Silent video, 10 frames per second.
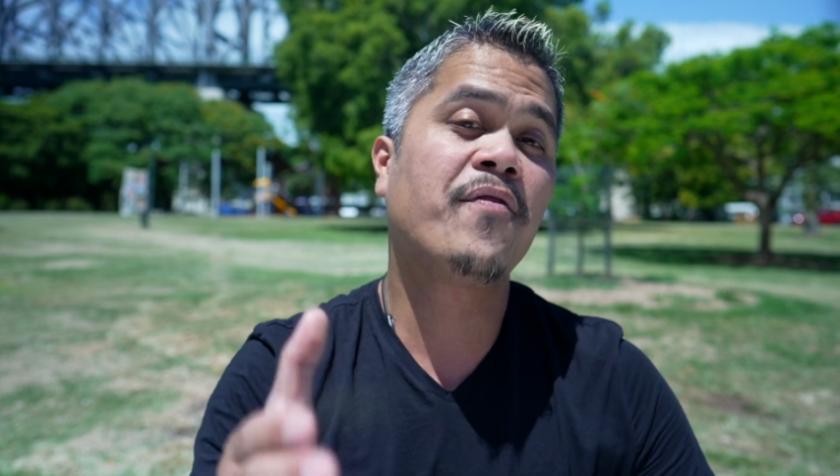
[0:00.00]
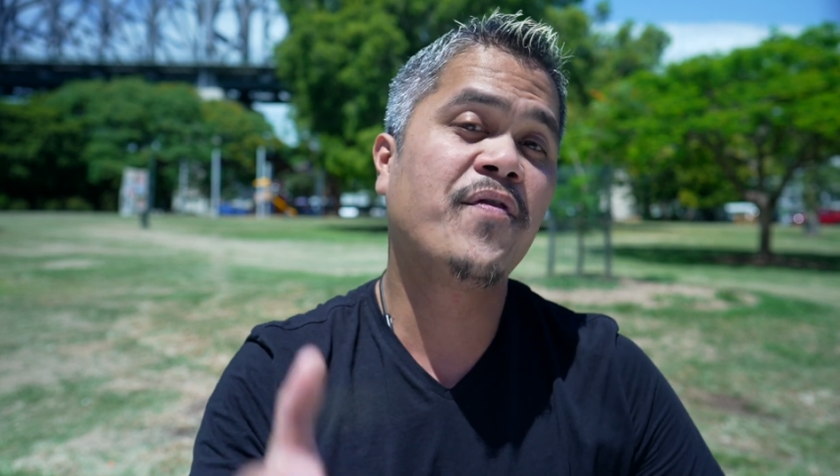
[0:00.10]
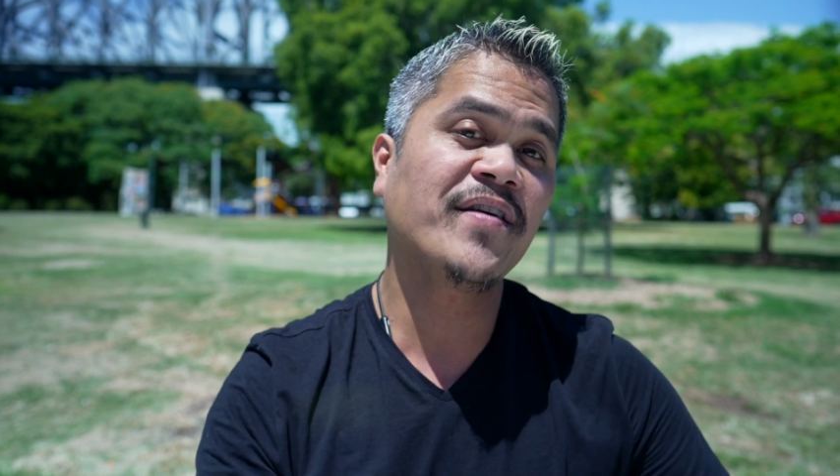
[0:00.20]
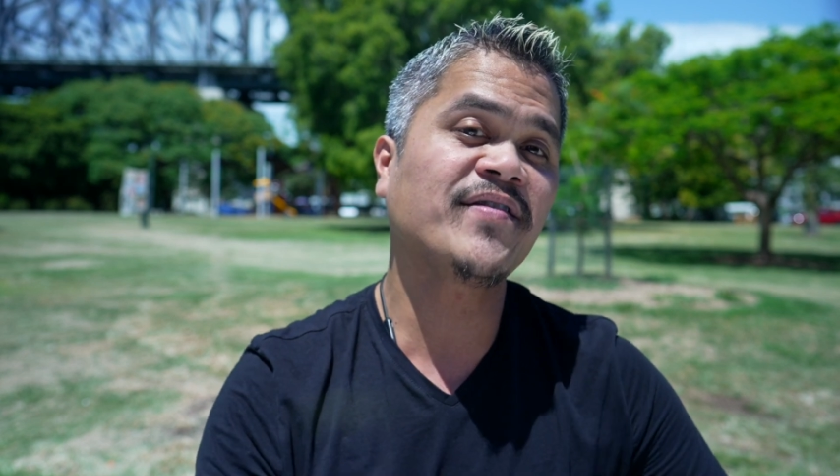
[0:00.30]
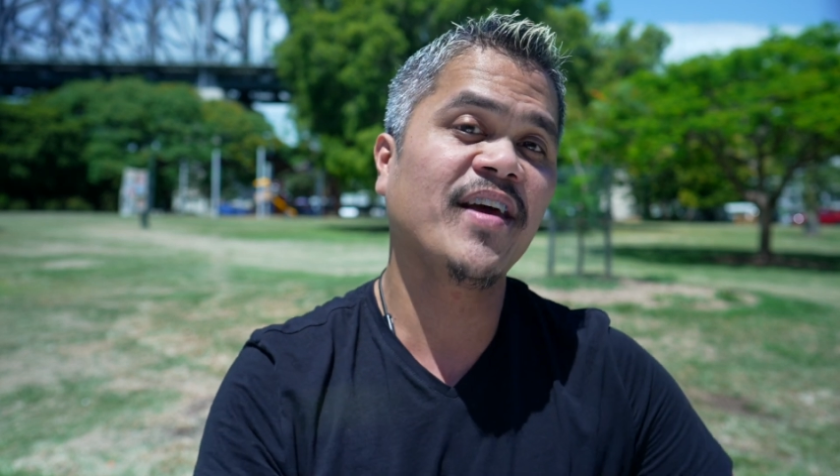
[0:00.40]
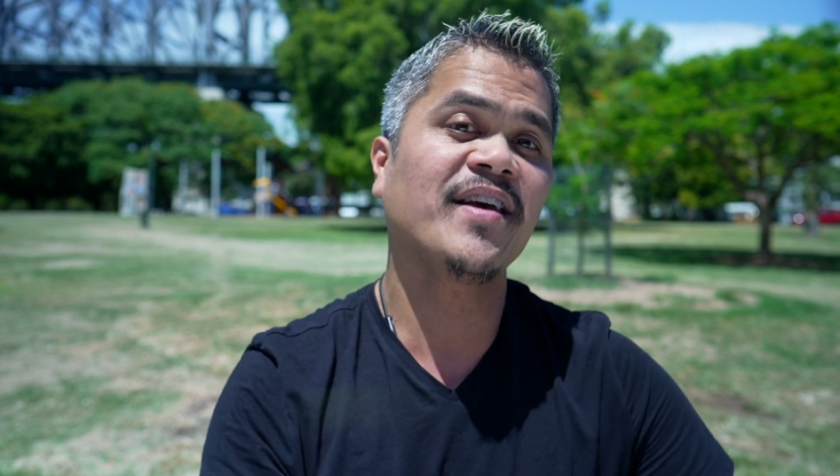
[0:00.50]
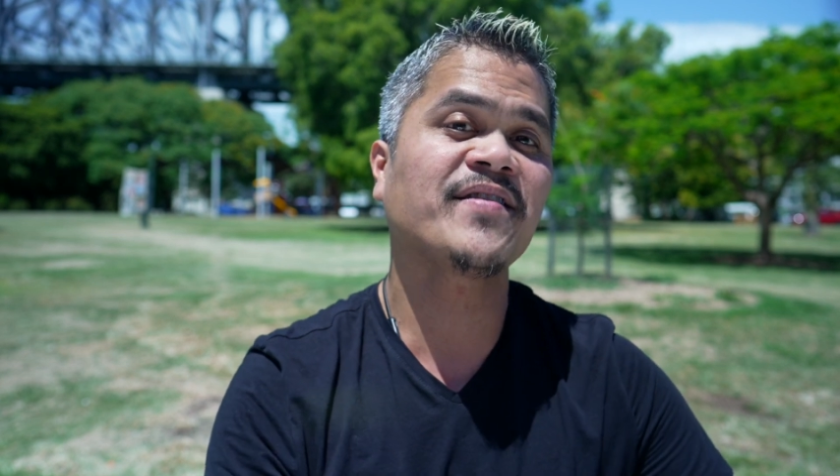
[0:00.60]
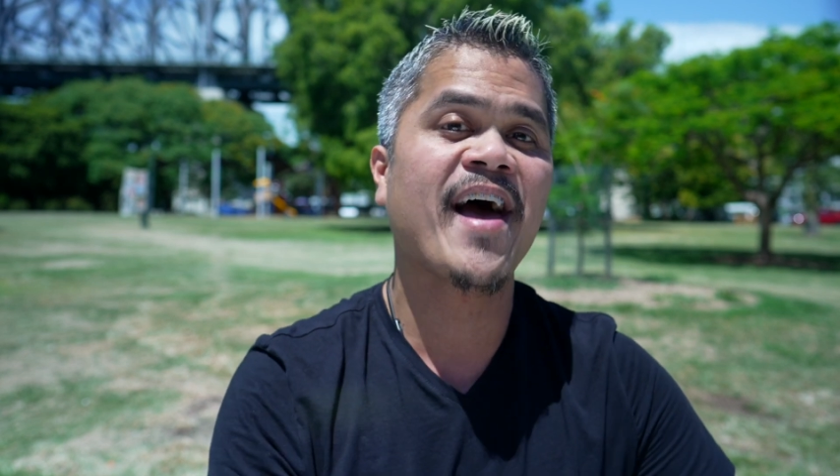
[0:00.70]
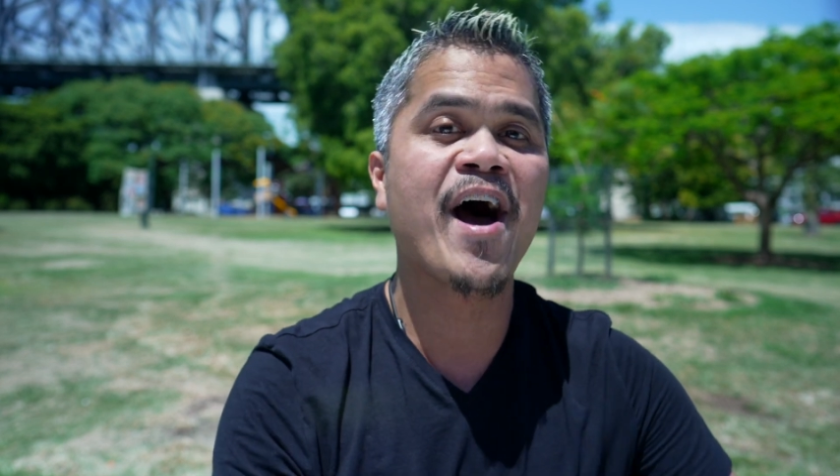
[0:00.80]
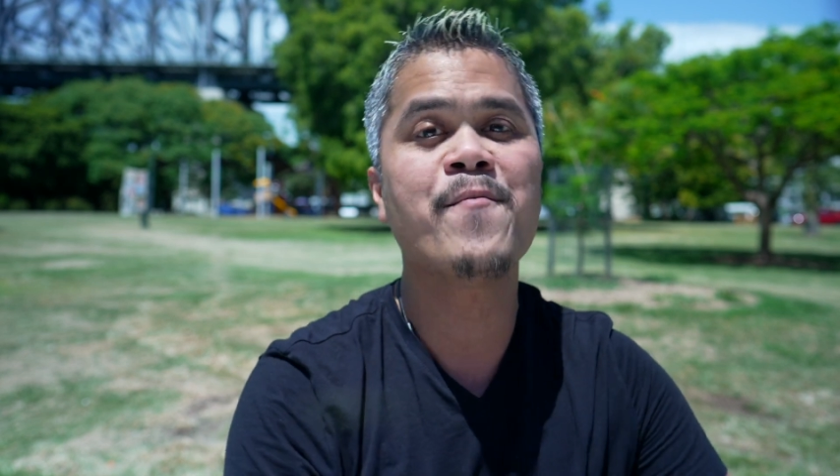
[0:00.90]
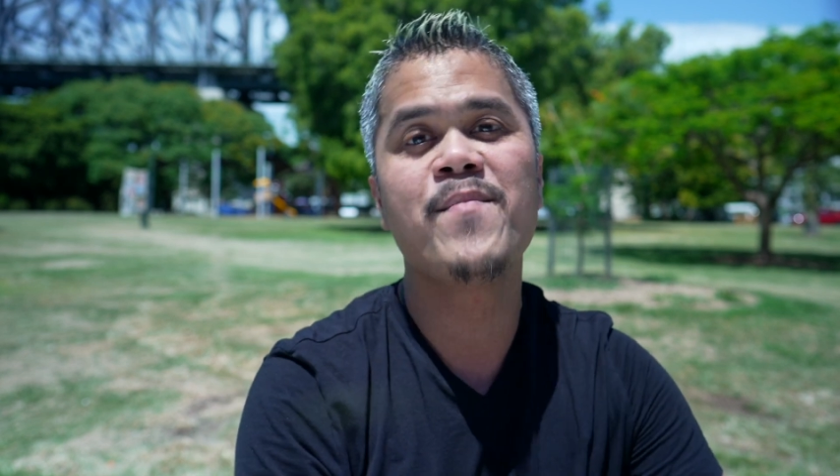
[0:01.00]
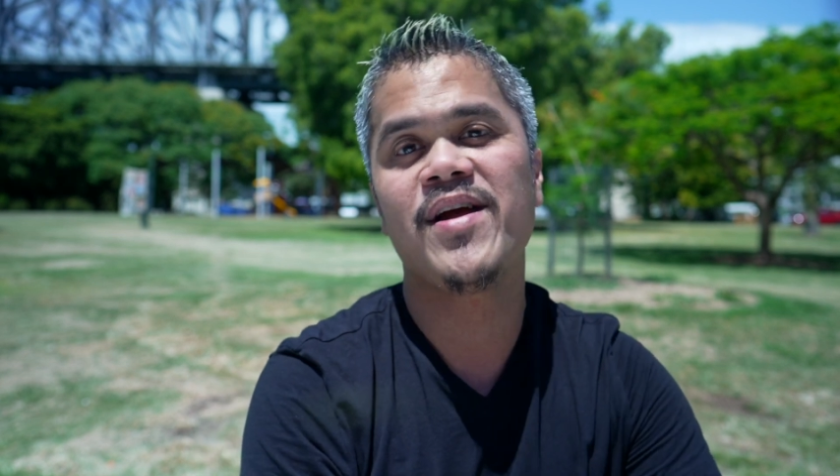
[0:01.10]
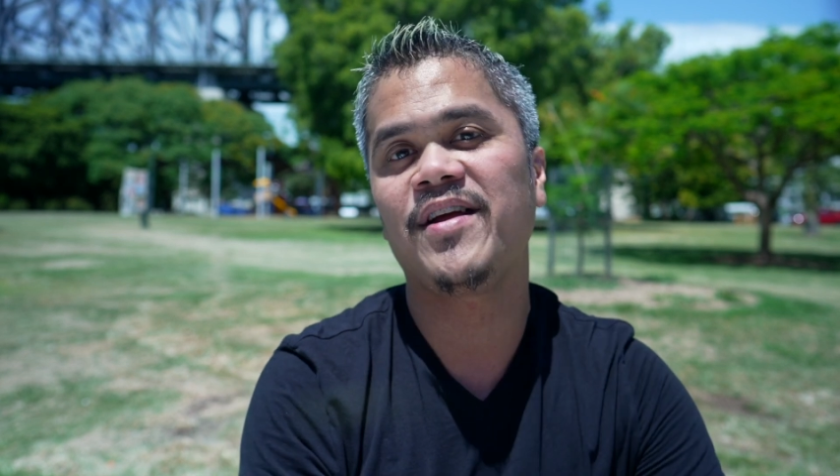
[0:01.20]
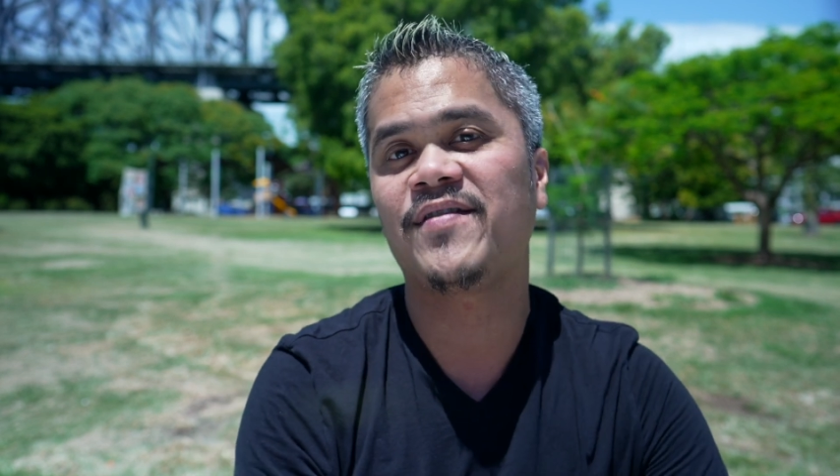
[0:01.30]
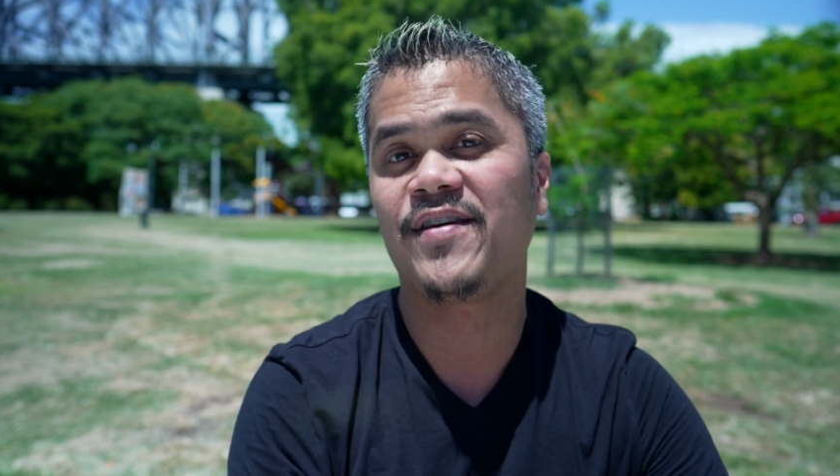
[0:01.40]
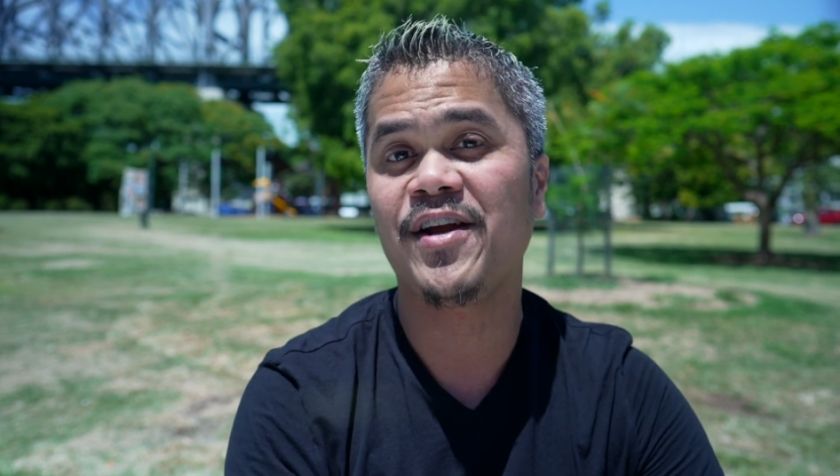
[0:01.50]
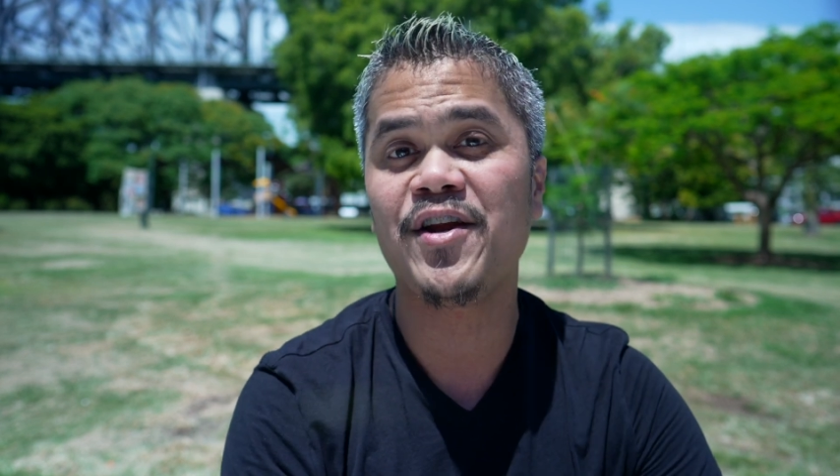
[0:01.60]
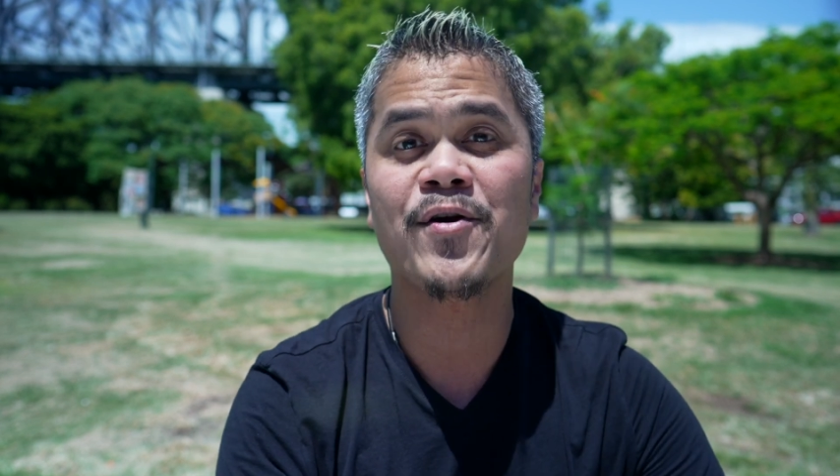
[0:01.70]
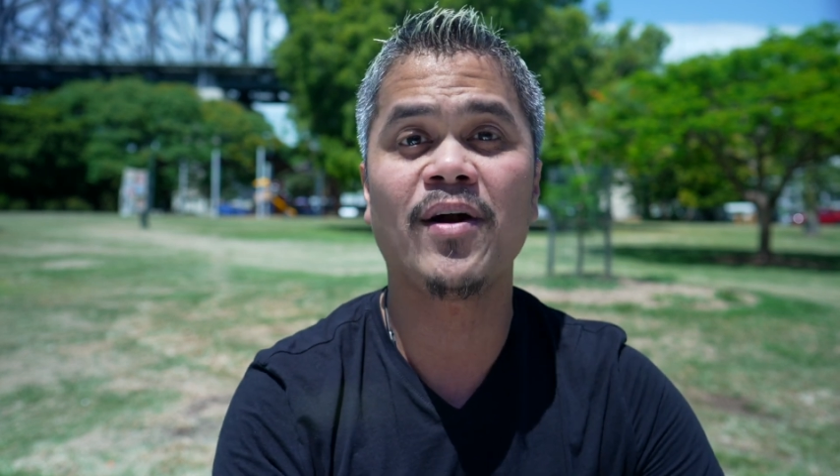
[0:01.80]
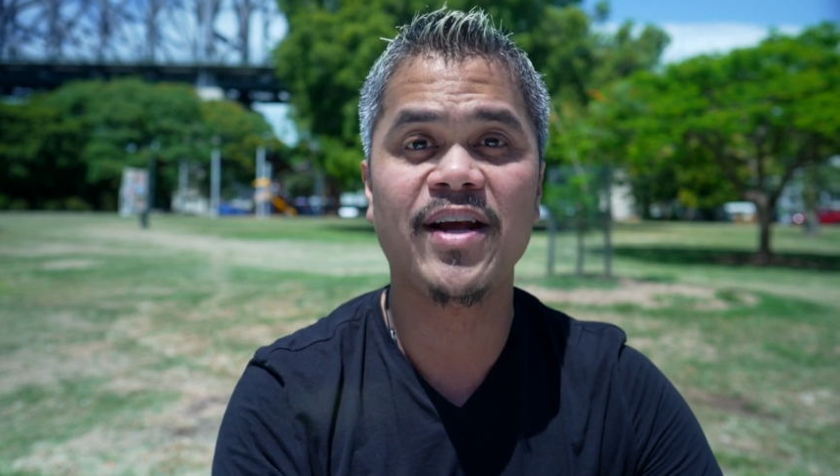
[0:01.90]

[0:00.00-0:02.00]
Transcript: this is how many senior